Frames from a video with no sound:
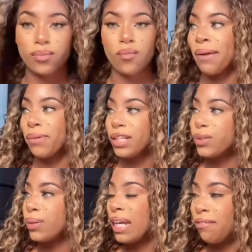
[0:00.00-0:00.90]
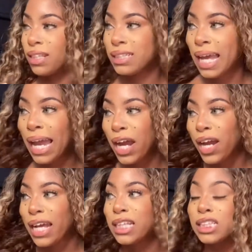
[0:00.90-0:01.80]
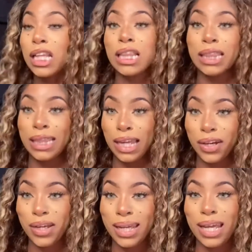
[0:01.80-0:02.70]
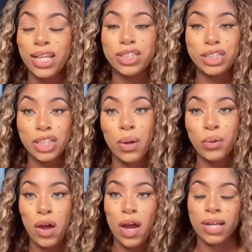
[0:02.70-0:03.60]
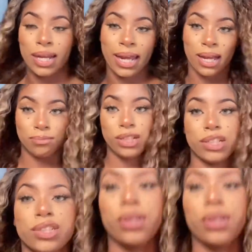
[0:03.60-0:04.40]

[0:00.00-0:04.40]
I really do love this hair. It is literally so long. Like I'm trying to show